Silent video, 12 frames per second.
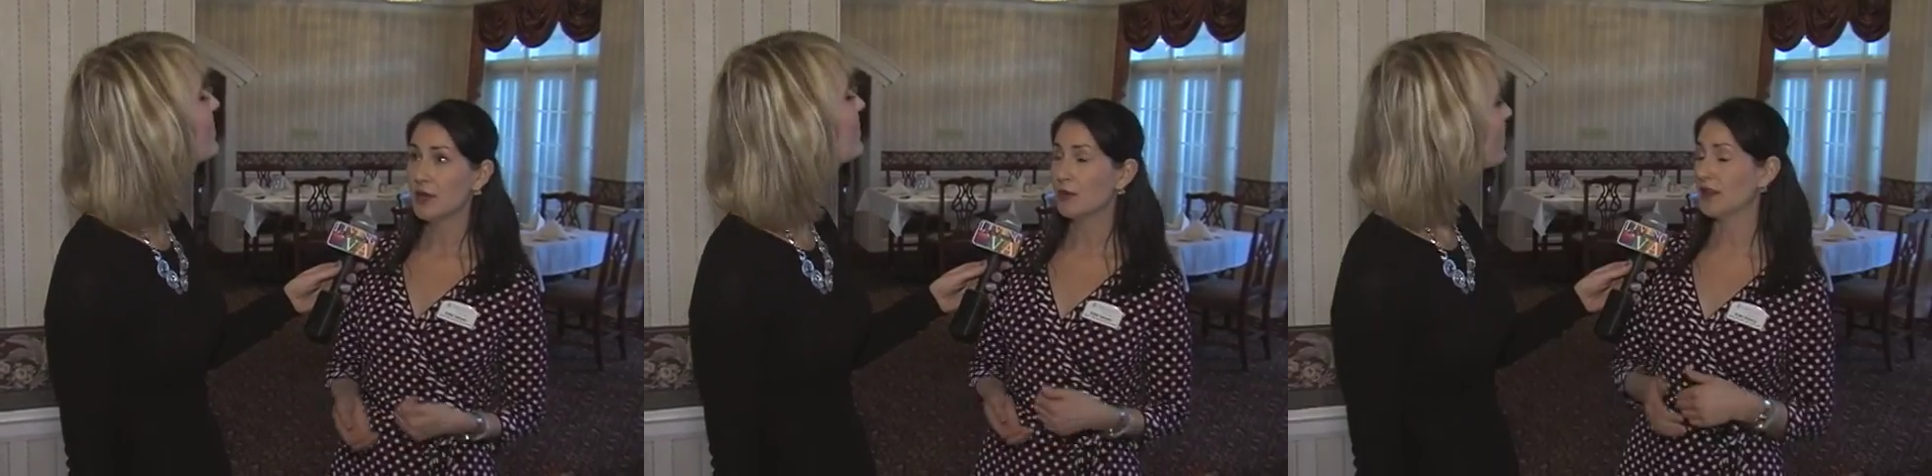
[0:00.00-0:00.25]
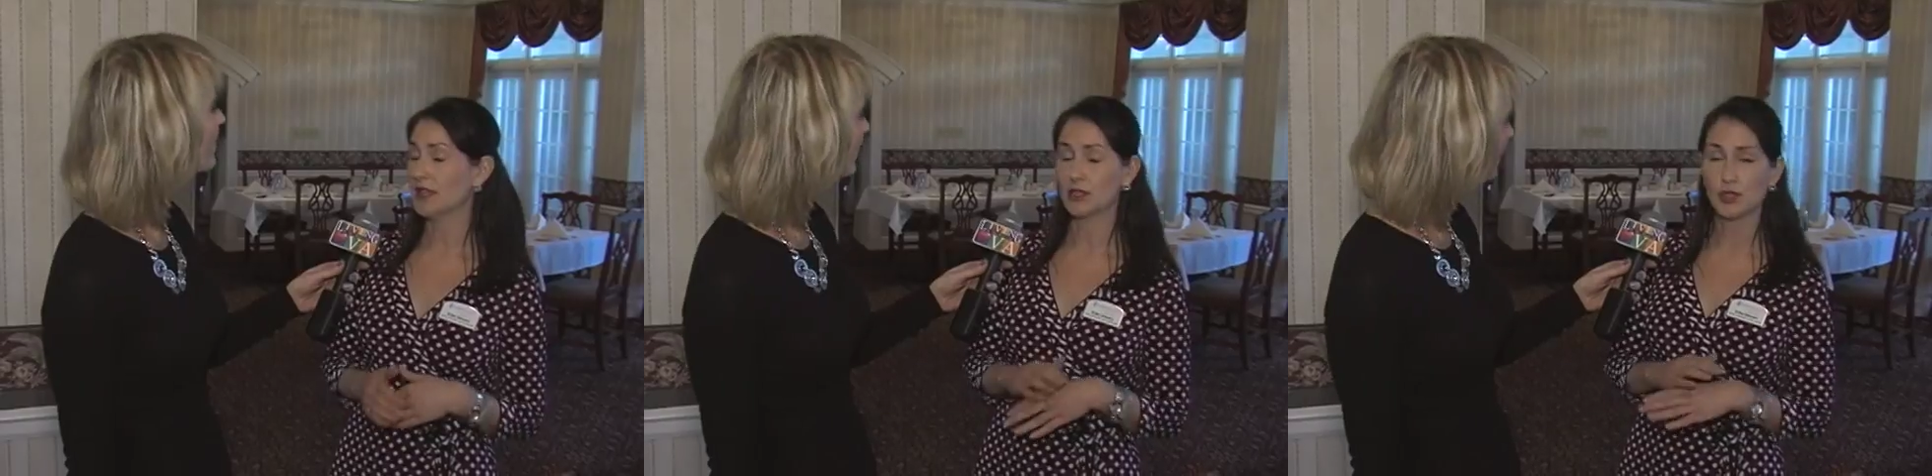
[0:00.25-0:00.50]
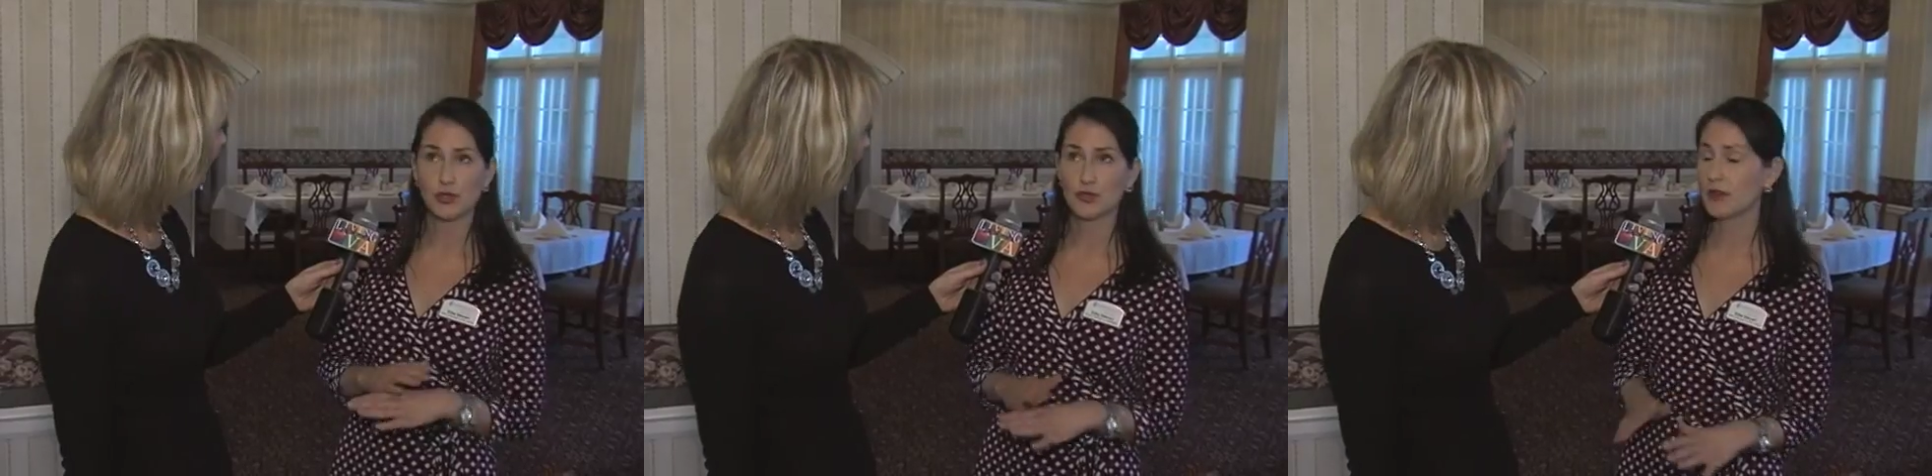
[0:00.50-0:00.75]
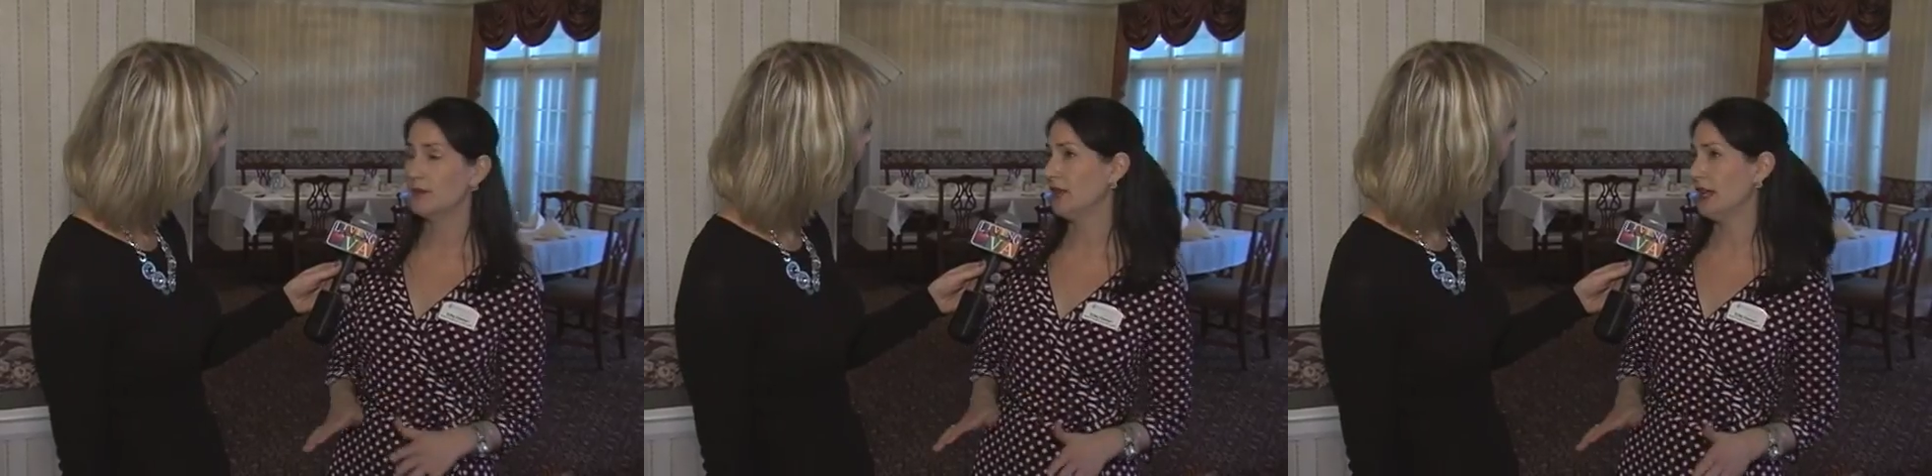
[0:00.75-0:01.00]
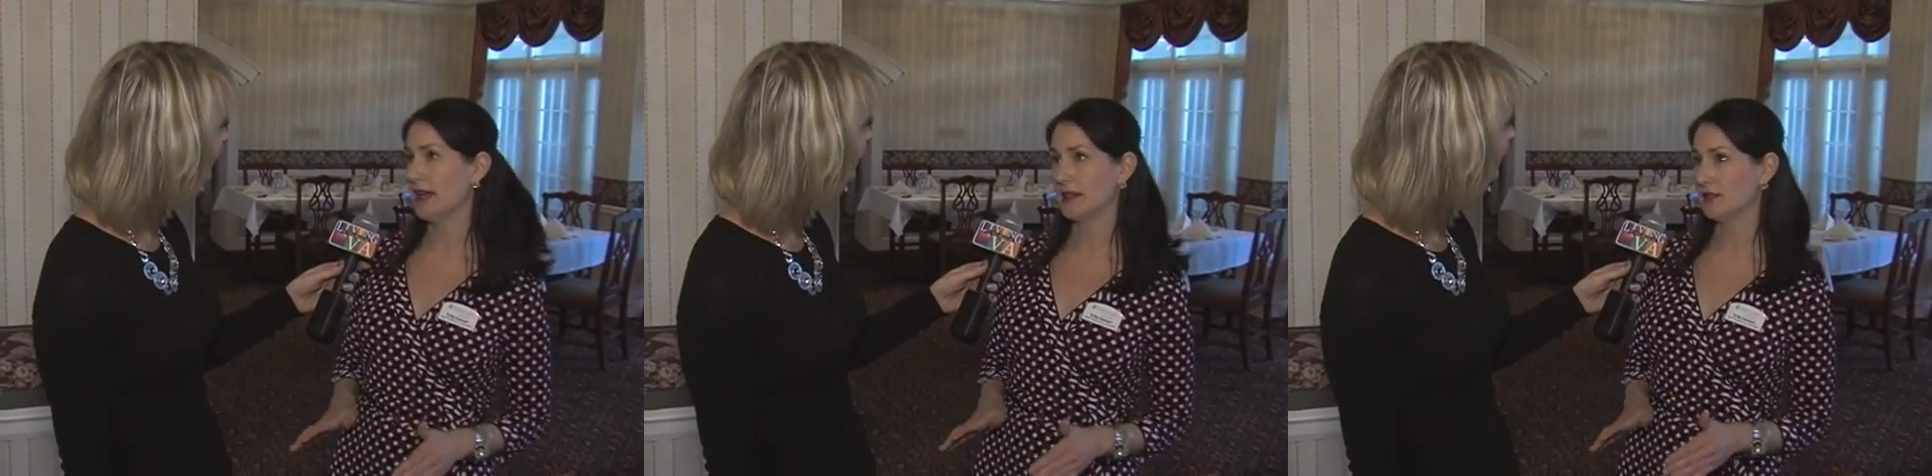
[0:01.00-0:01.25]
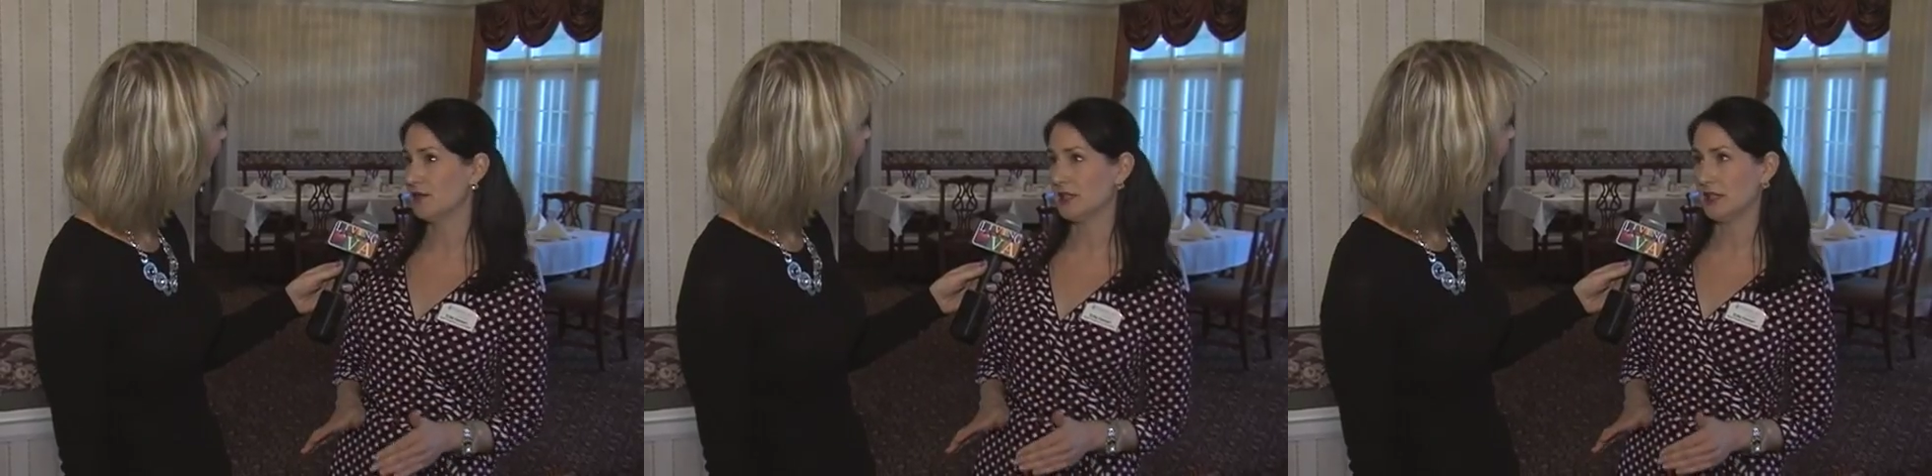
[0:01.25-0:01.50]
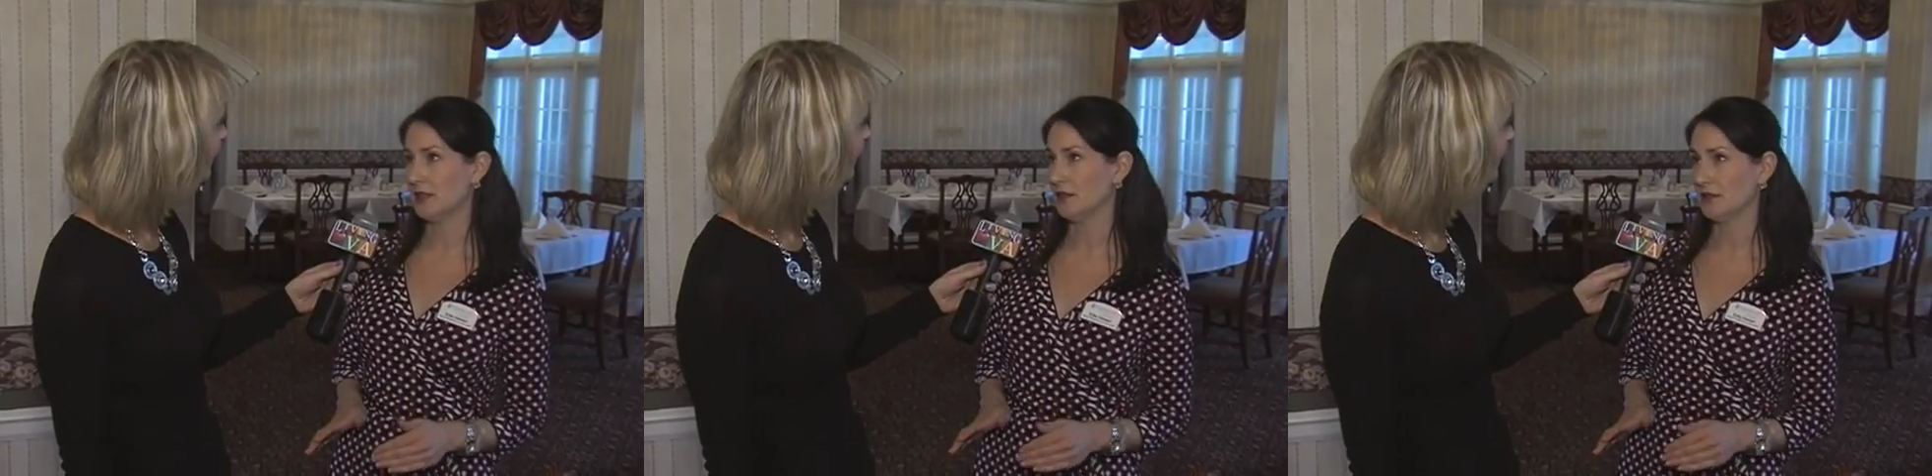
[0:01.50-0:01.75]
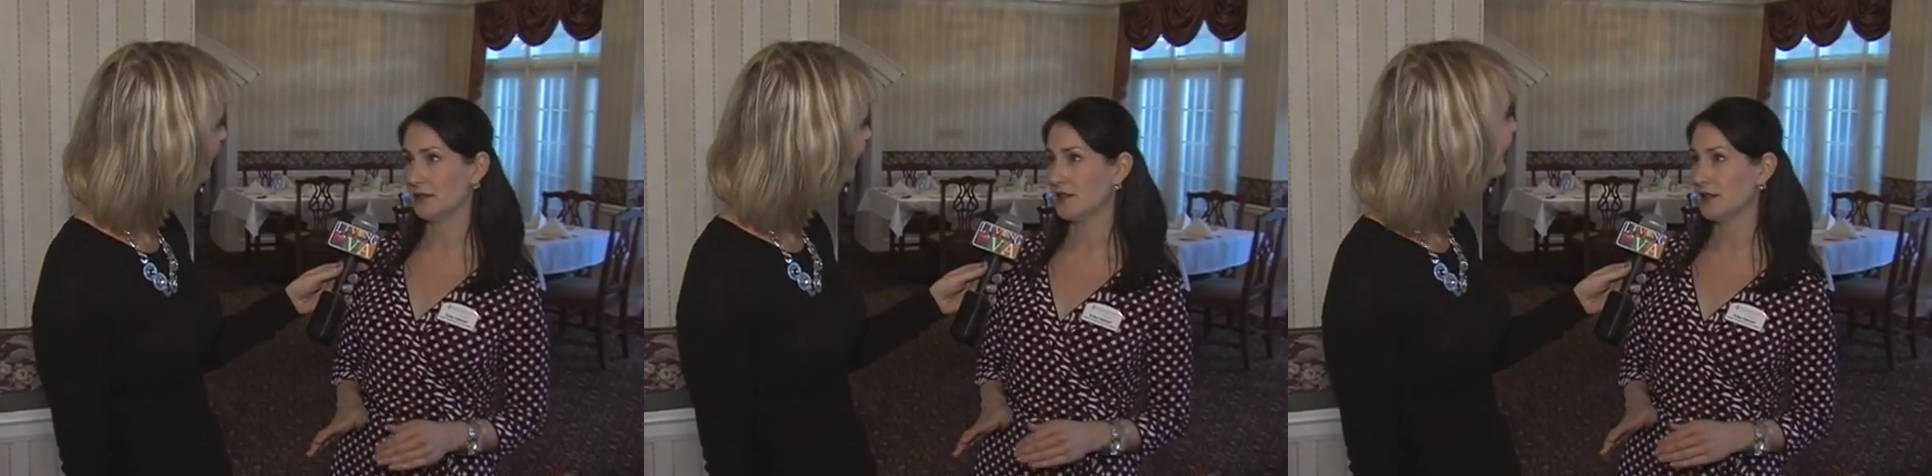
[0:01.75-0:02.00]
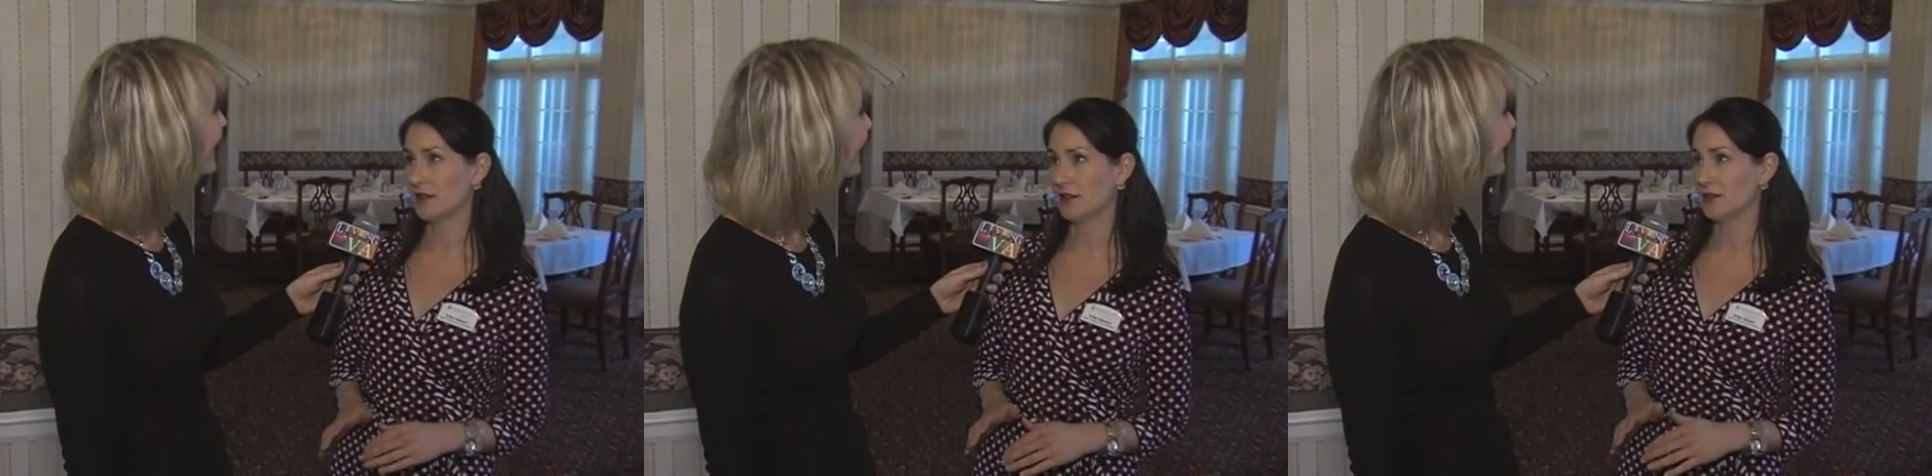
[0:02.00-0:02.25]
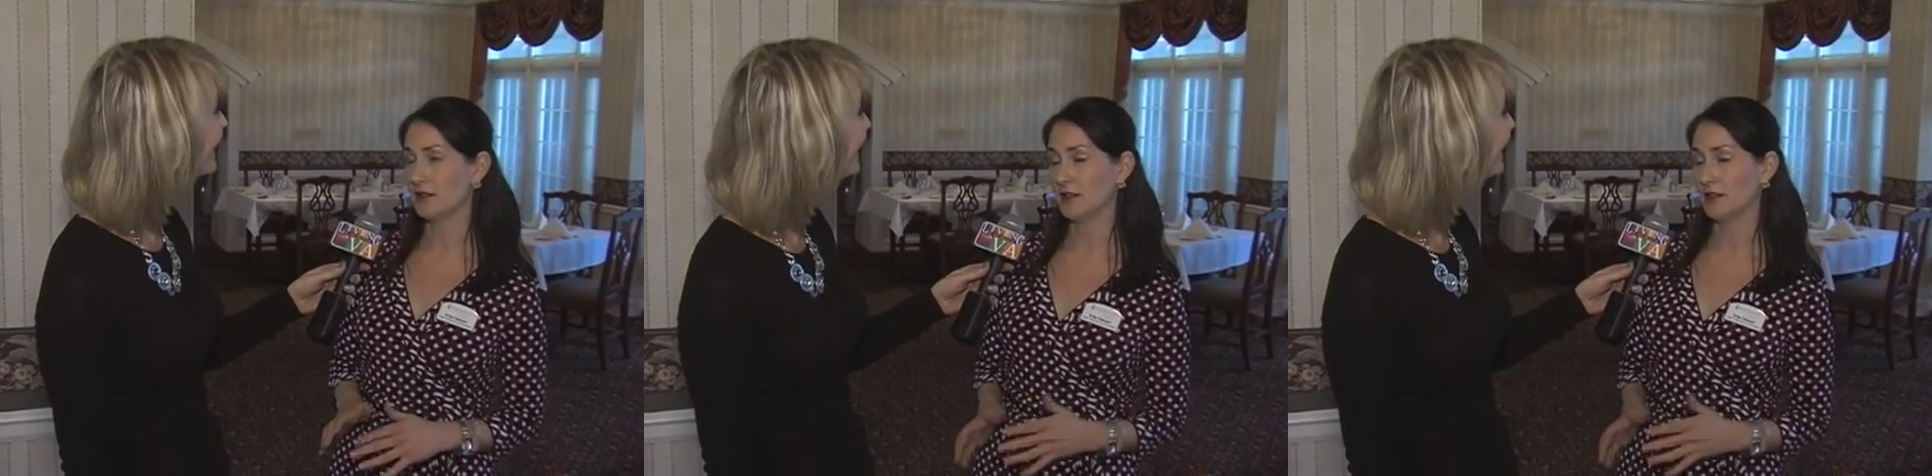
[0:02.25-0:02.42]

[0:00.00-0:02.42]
with extremely active seniors that are,